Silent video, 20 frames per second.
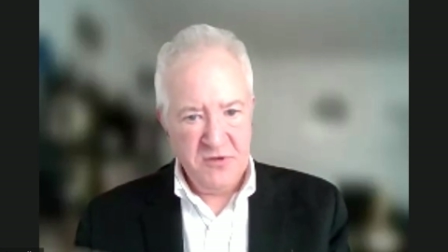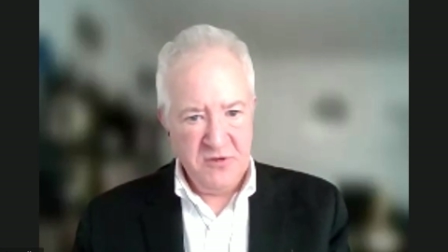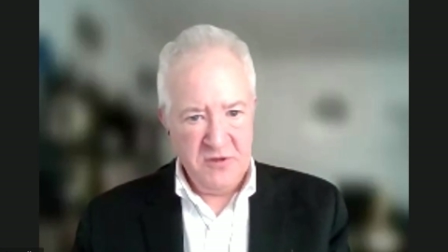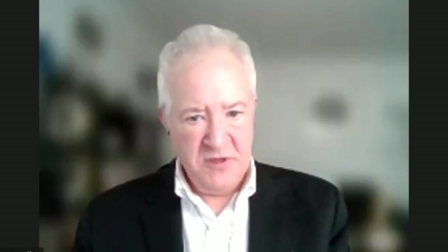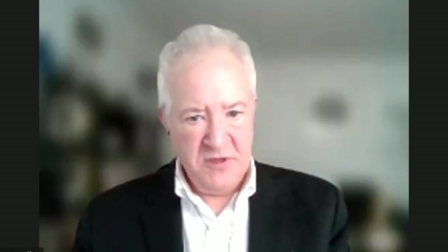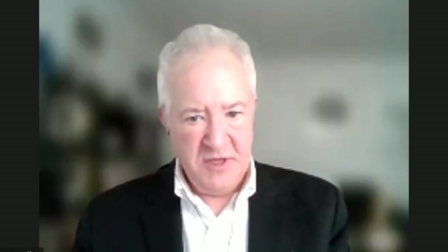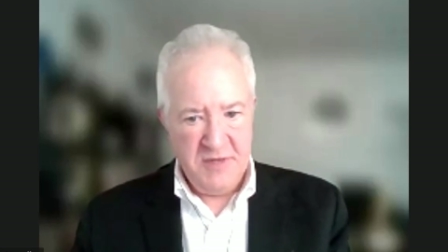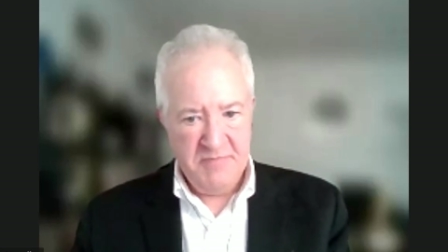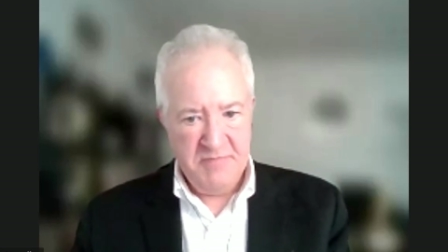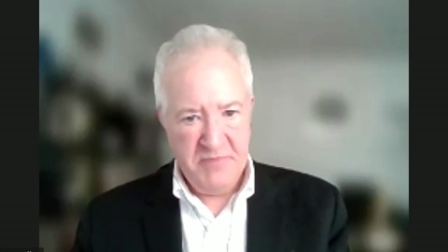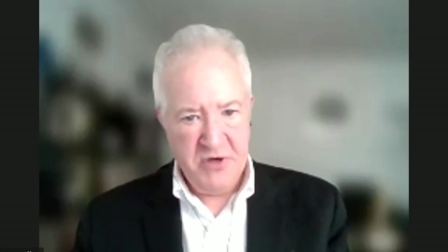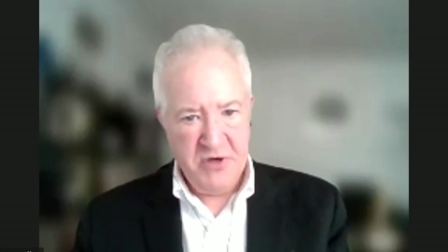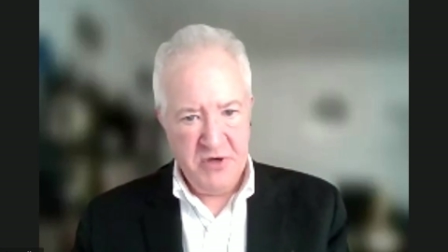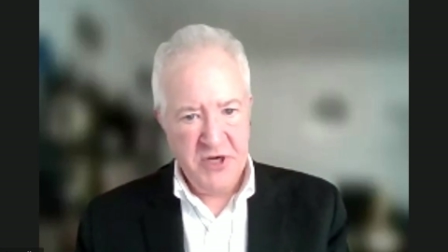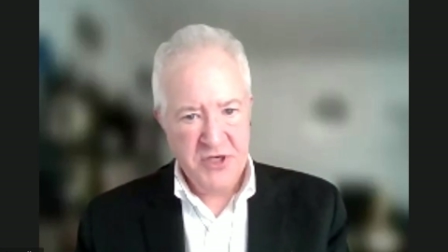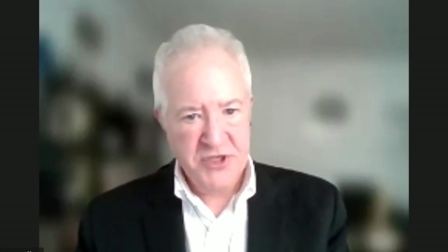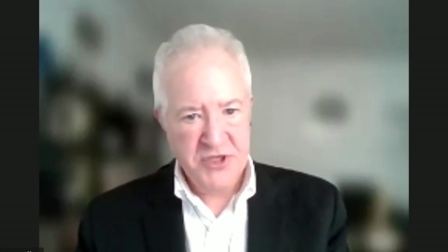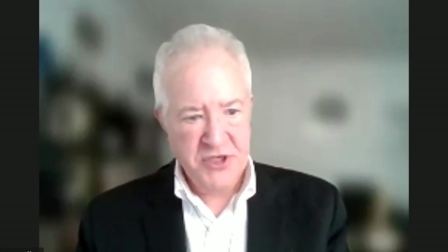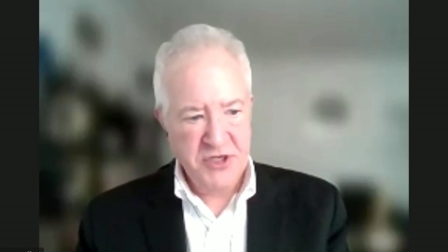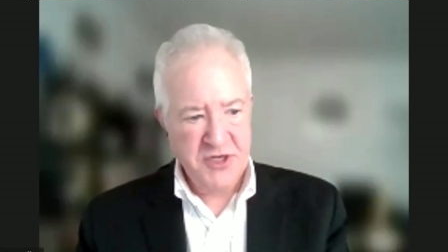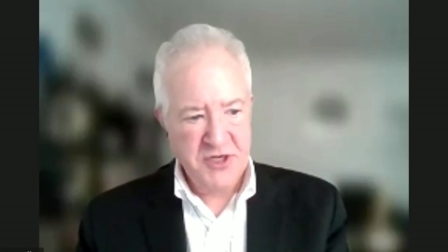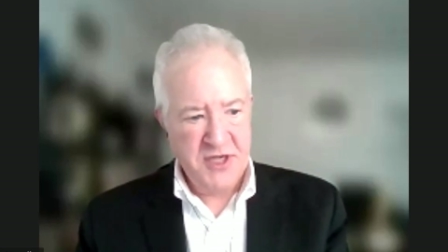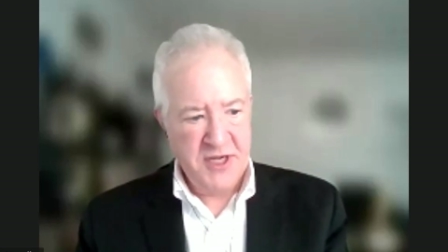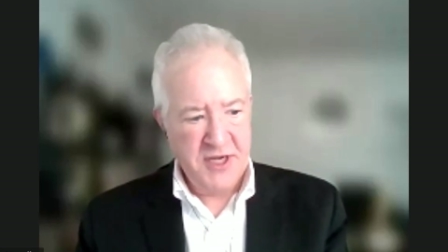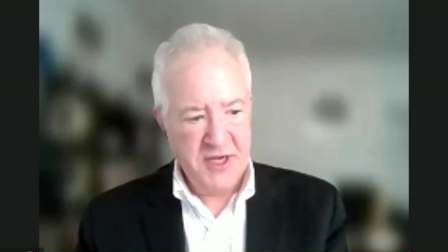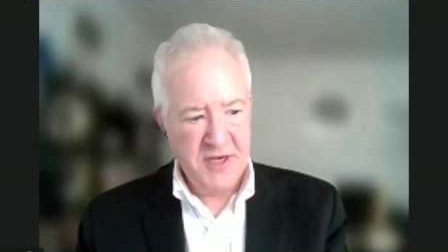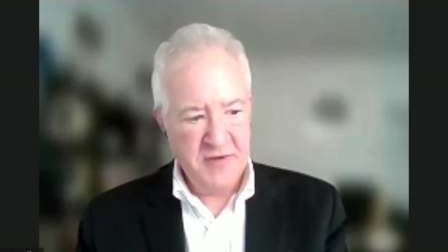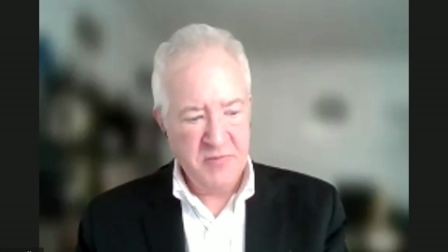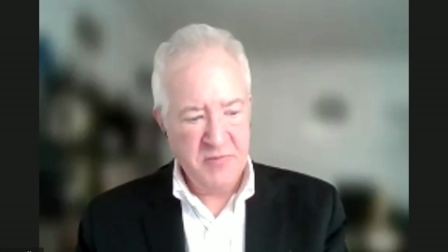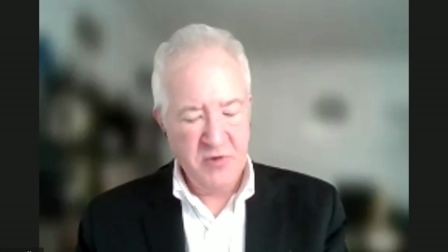full production,
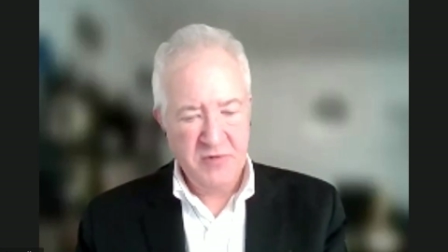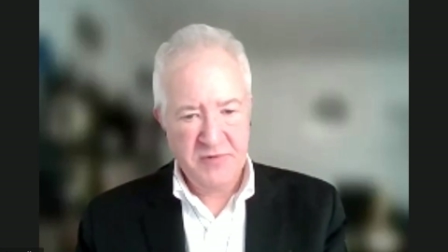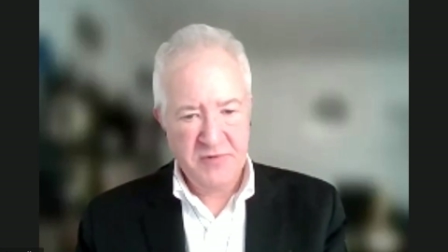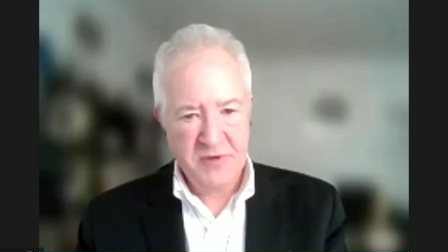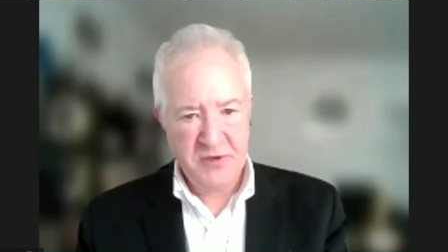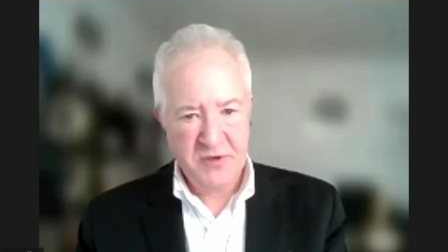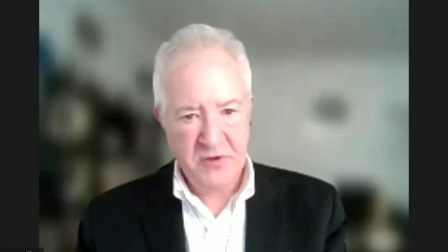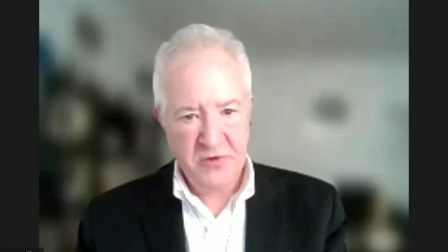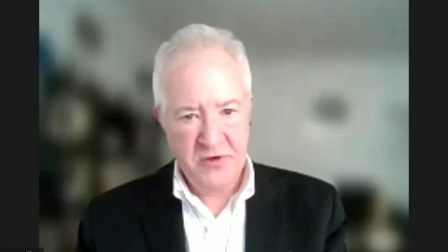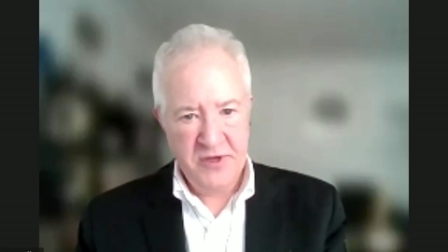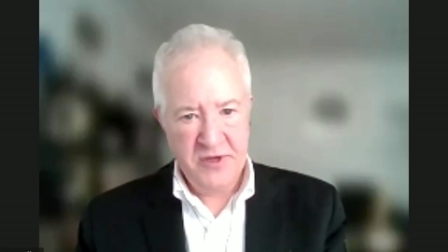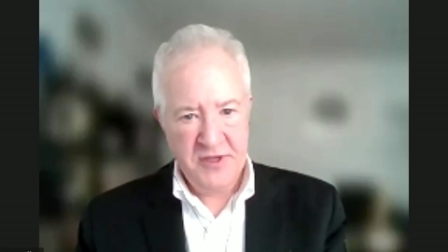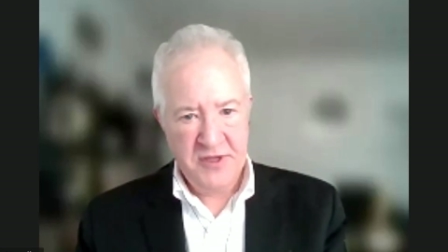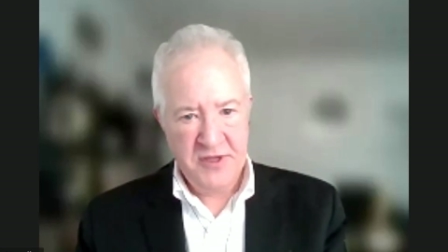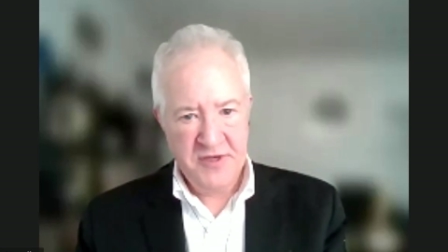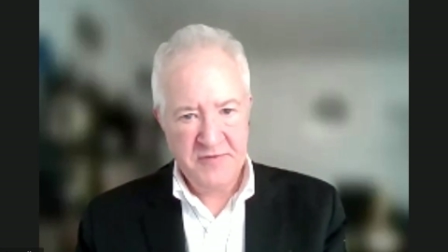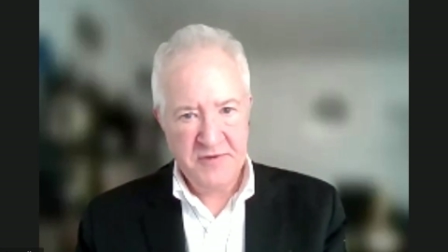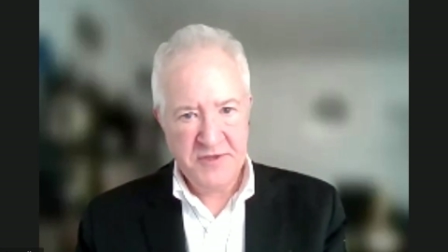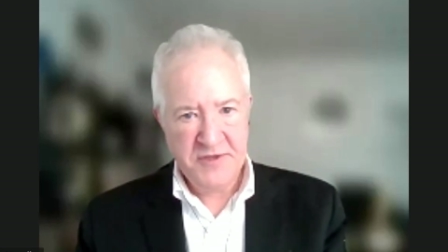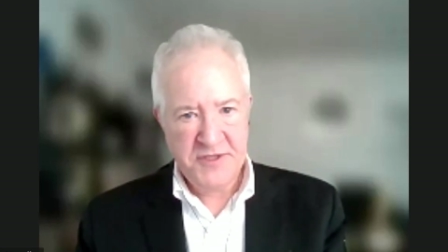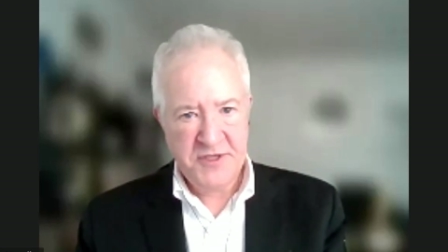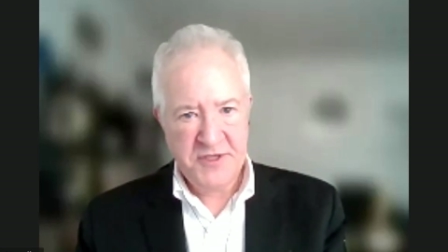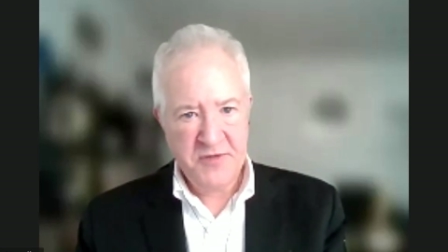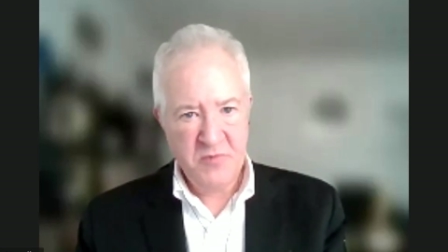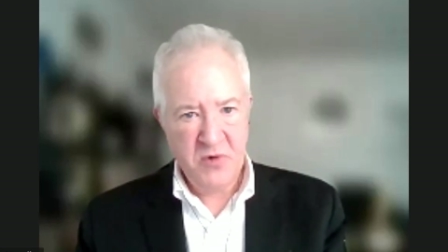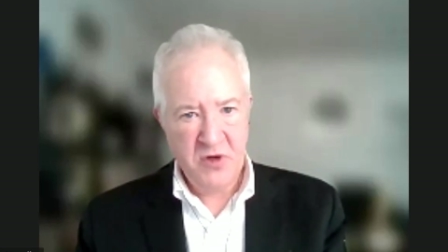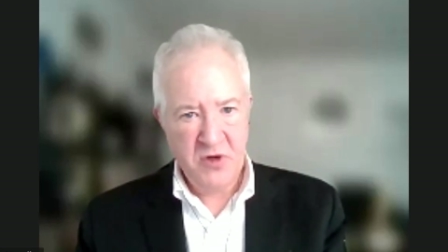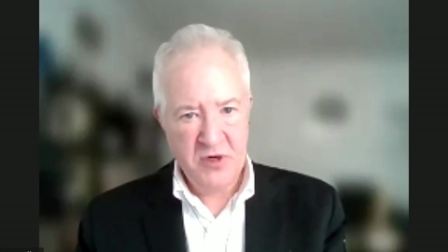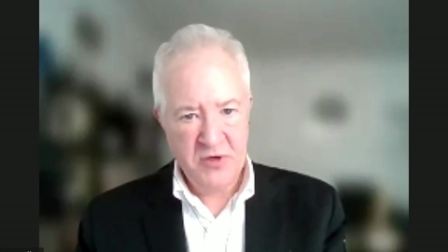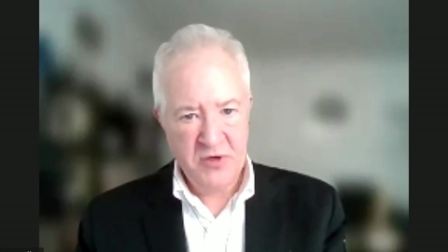Wilfrid Laurier University
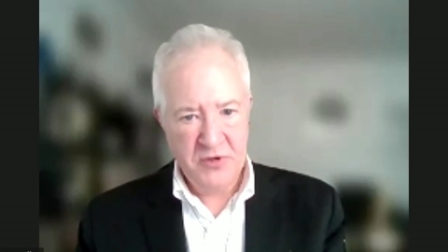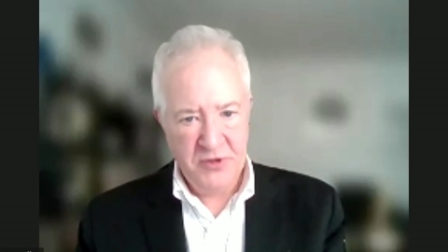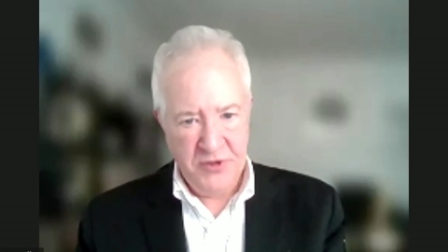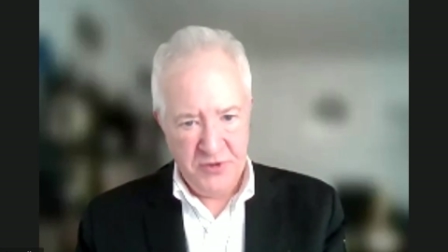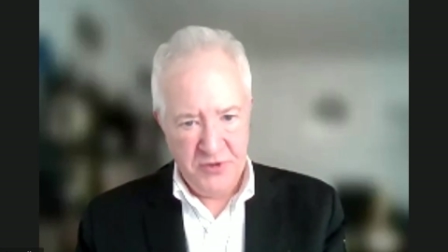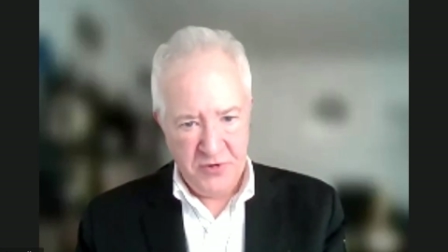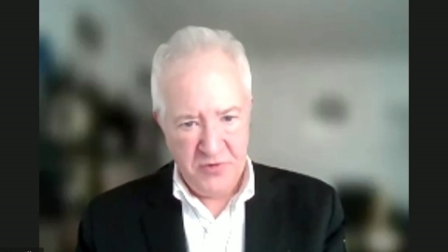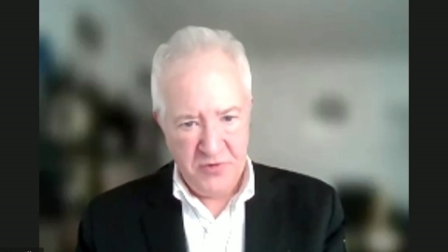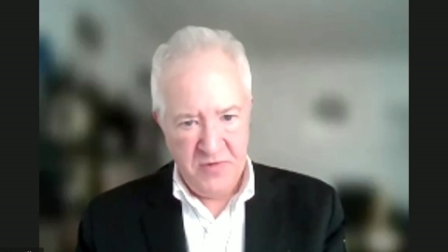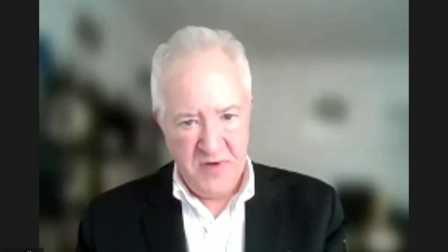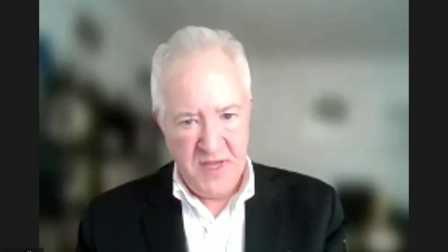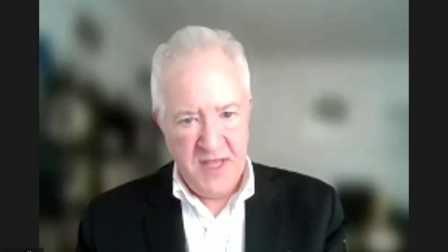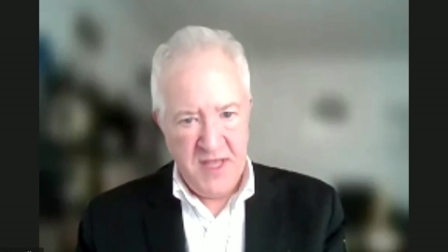in Waterloo,